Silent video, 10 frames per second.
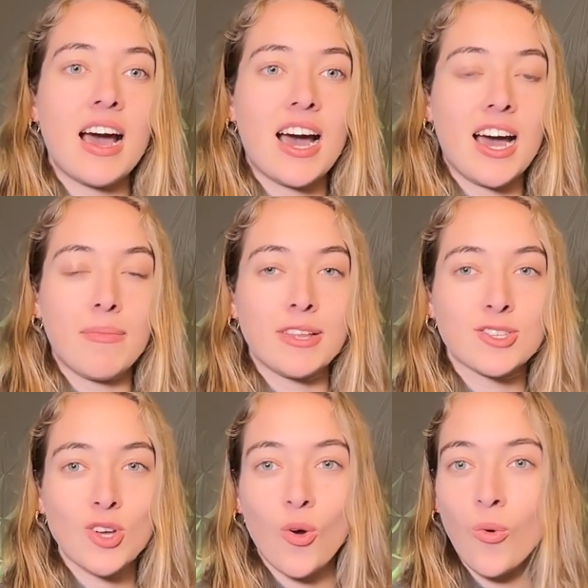And
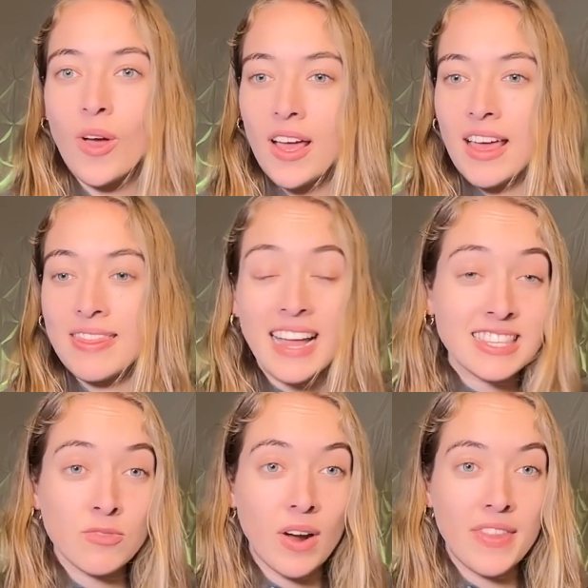so that's
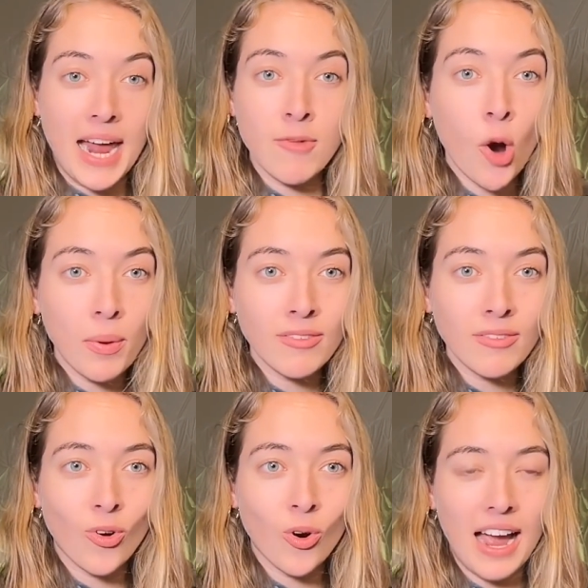the run that I'm hoping
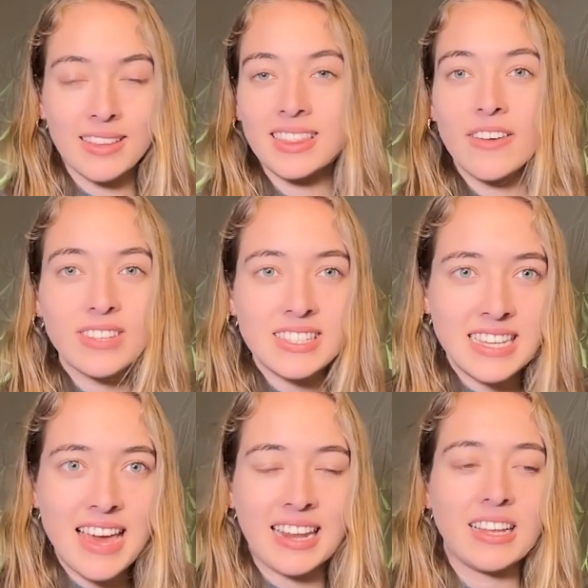for. I'd love to see
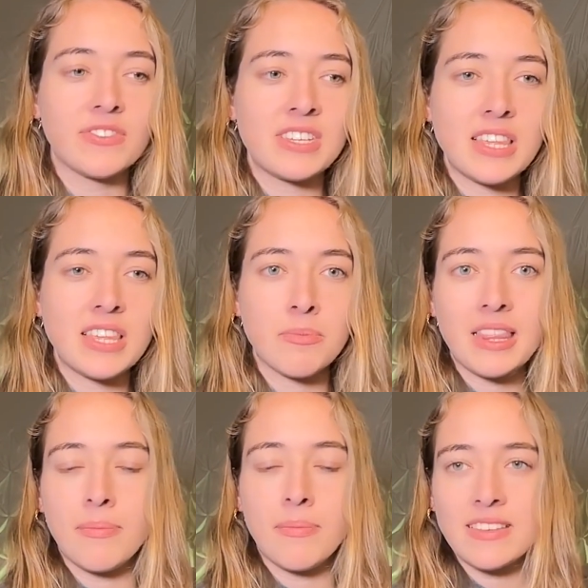that. I'd love to see them play the
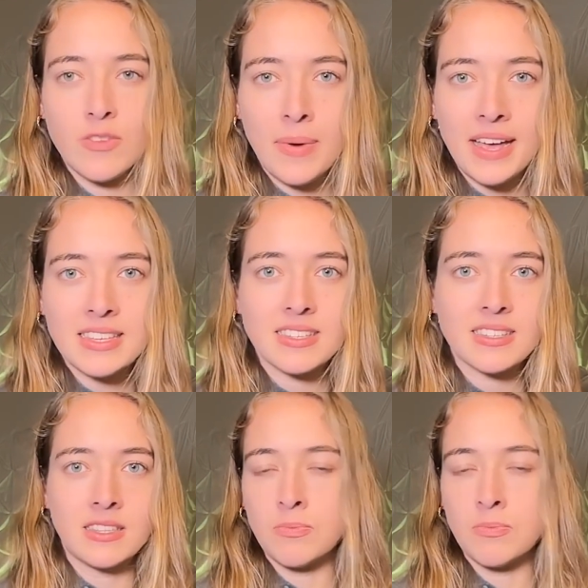best of the best,
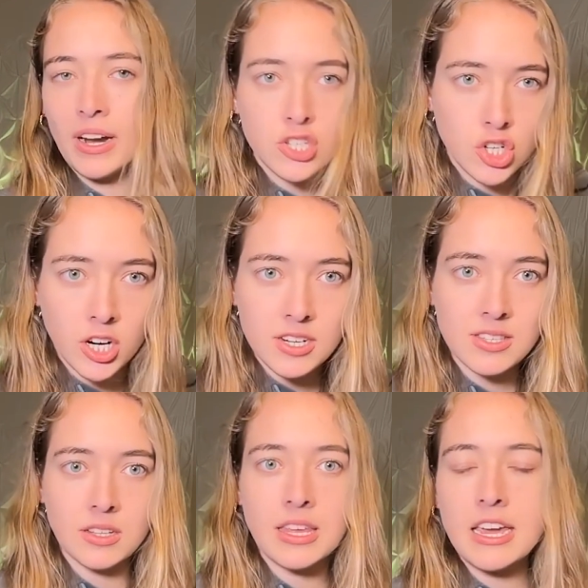the brightest stars in
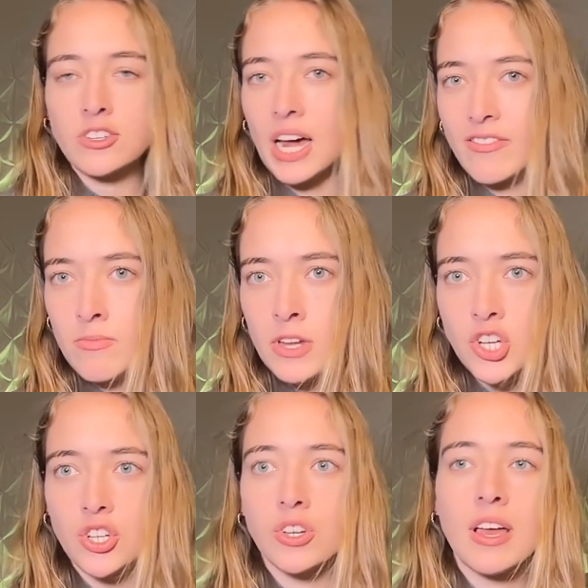the league, Donovan
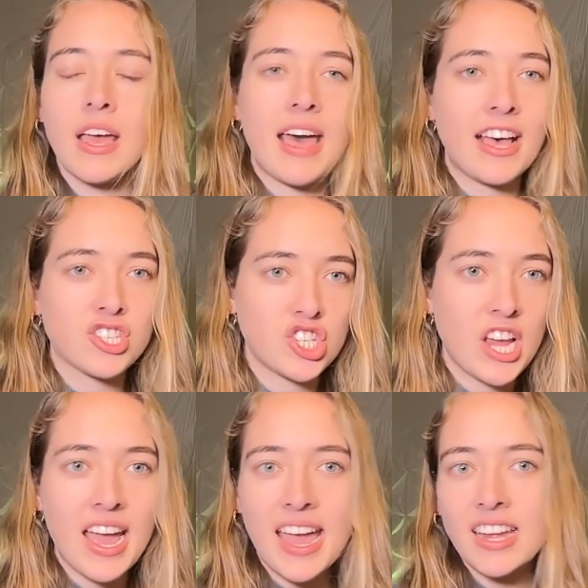Mitchell,
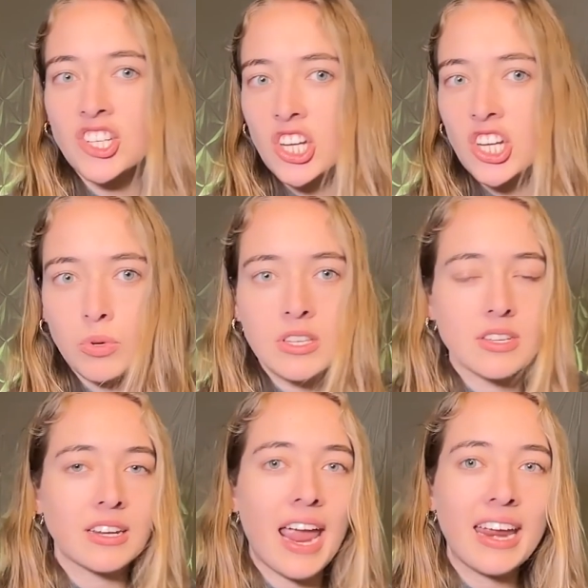SGA, Jalen
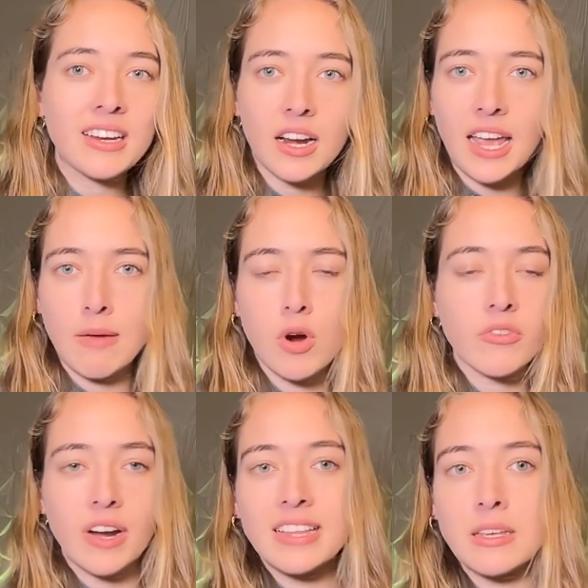Brunson, Cade Cunningham,
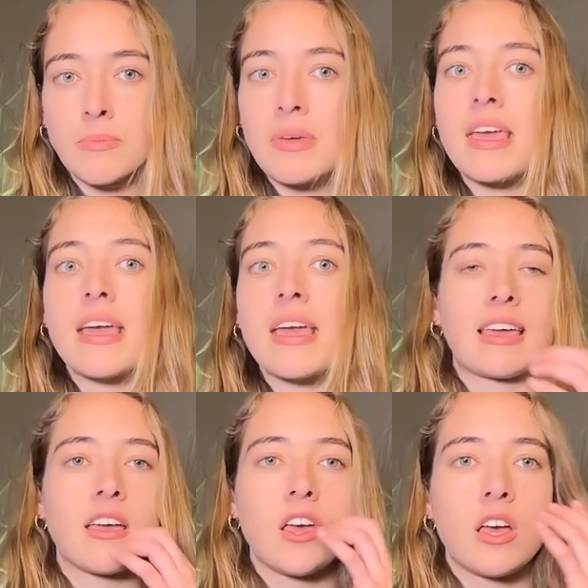whoever it ends up being.
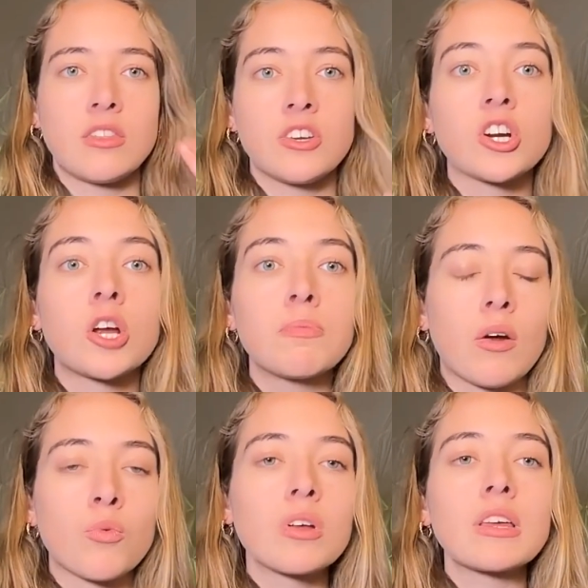Like, there could be
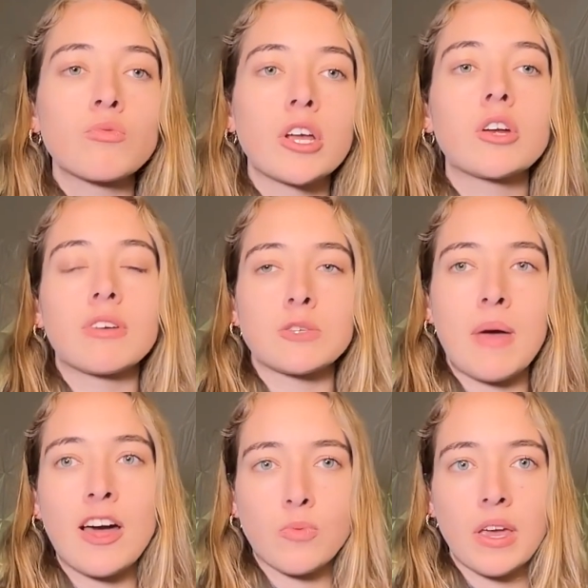a really rigorous
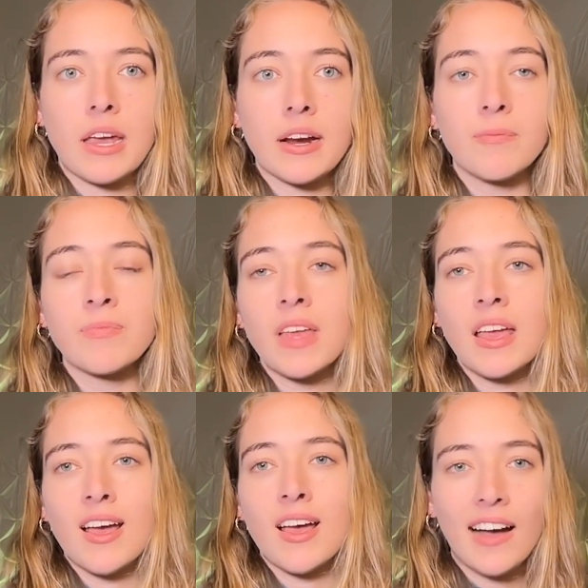pathway here.
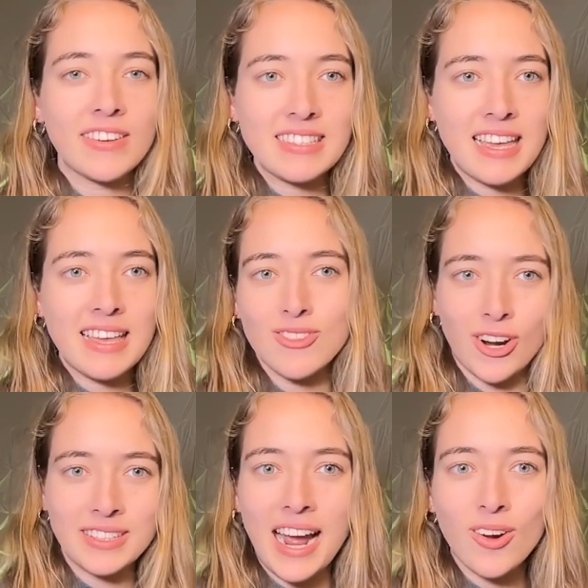Obviously, there
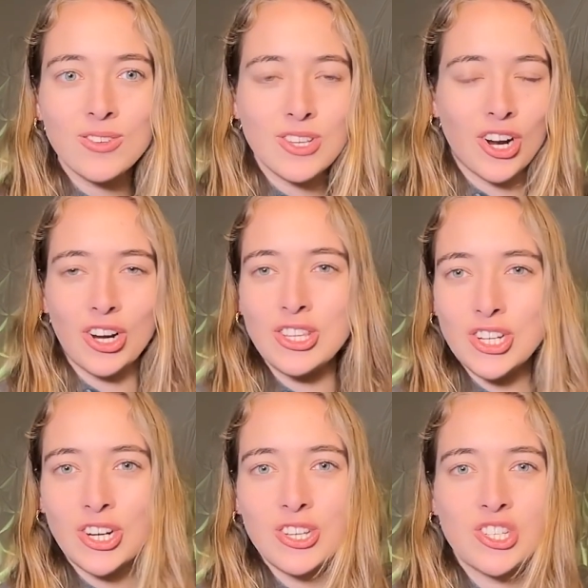are doubts, there are
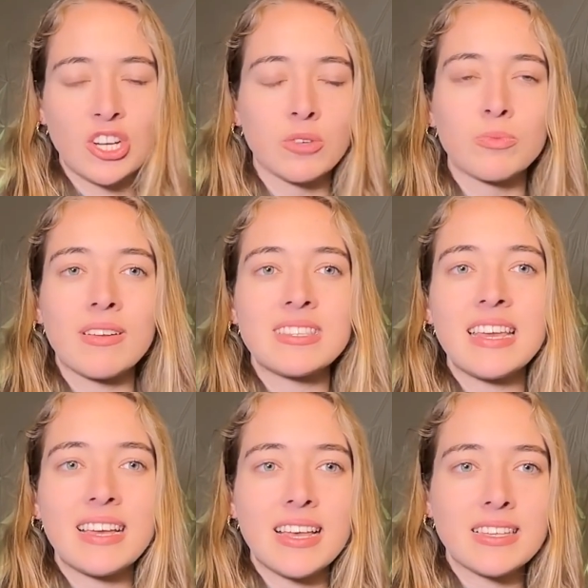concerns. Jalen Brown's
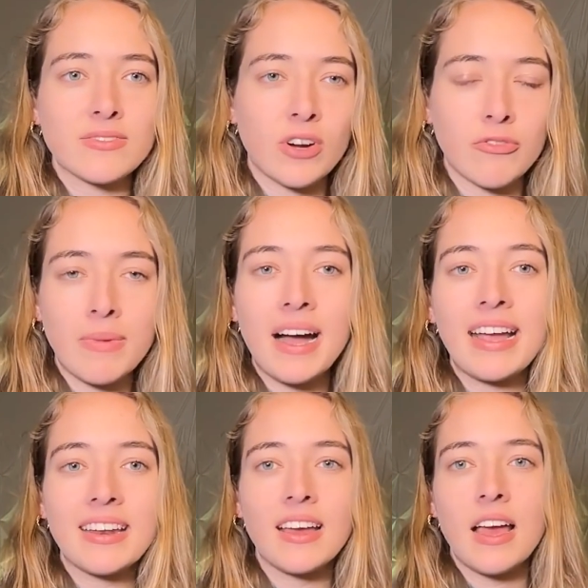knee is front of
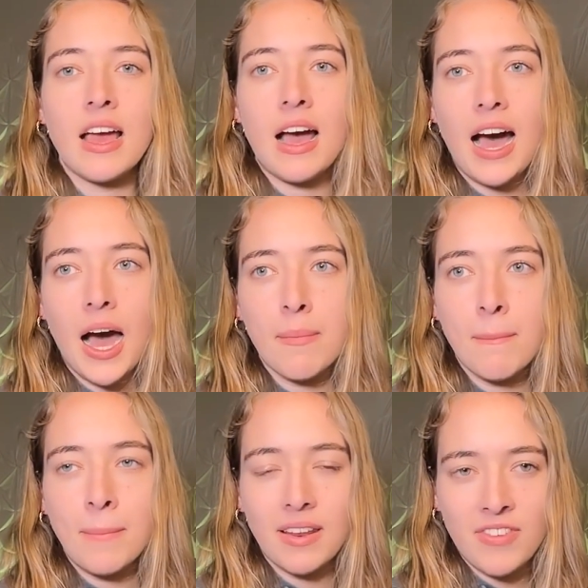mind.
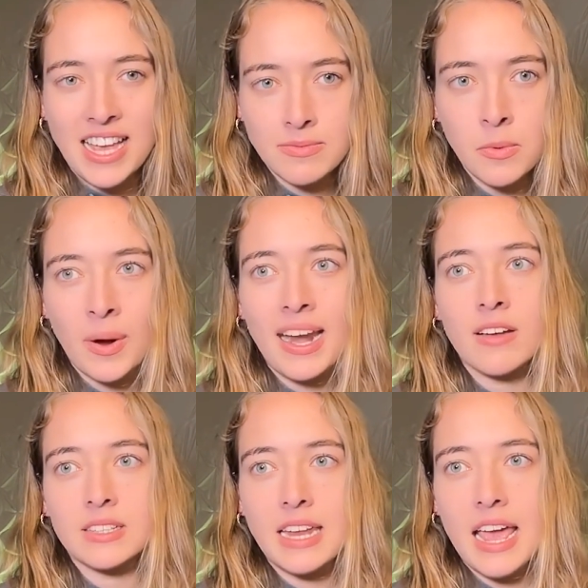But if you ask me right
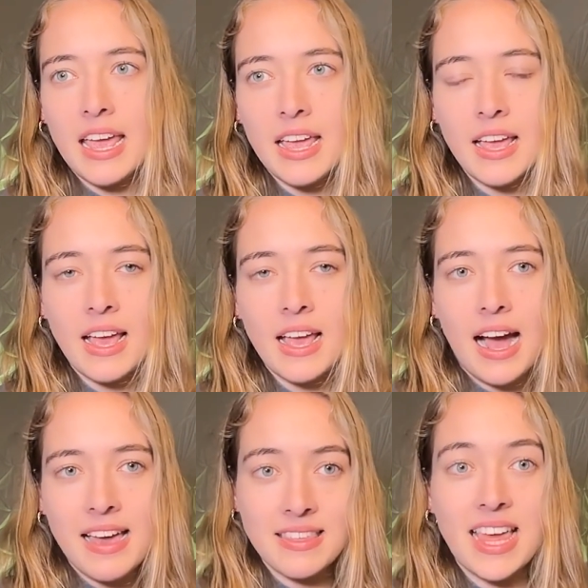now today,
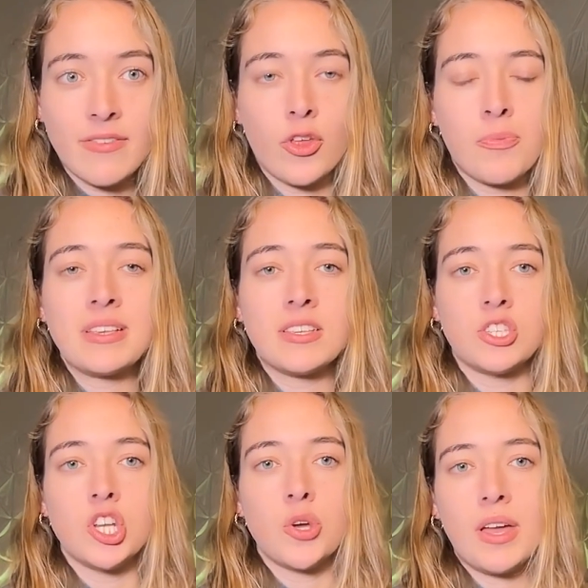I think they have all the pieces
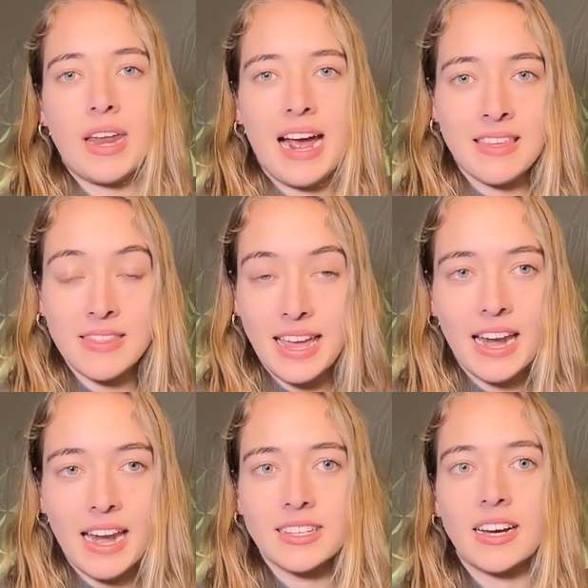to do it. I think they
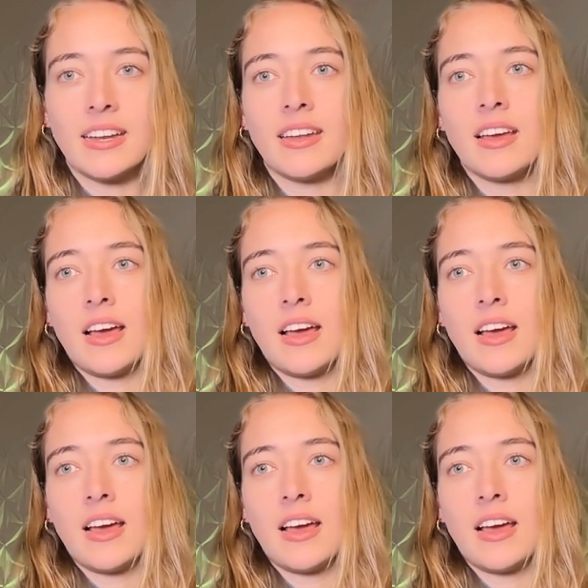get it done.